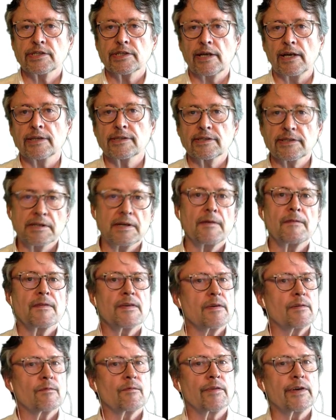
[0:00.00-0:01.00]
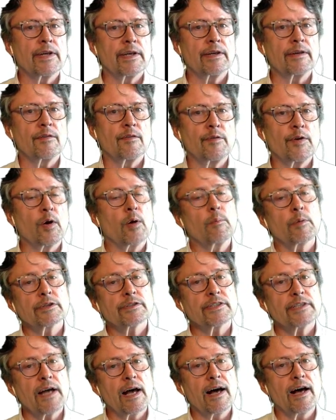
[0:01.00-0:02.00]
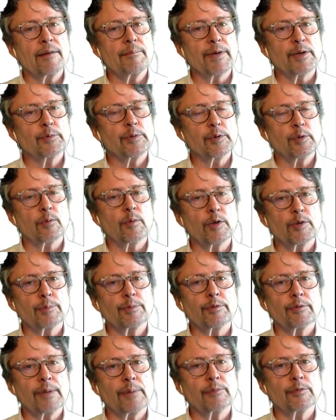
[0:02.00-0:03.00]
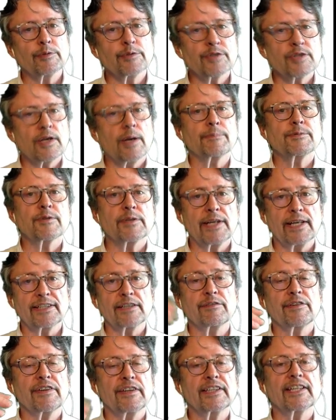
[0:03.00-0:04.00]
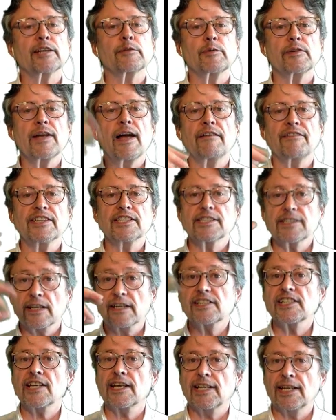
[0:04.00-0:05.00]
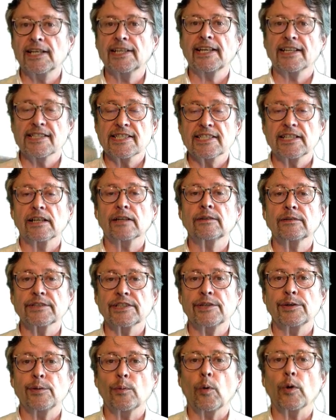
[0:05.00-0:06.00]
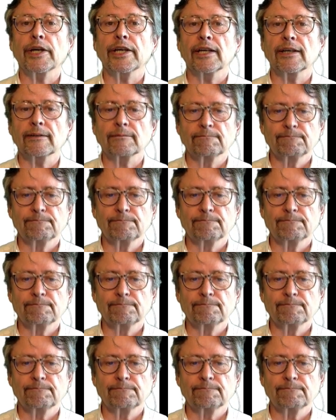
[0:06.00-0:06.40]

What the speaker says: just, we're almost done, but we don't want the program to stop so that everything that we have instantiated can still continue working.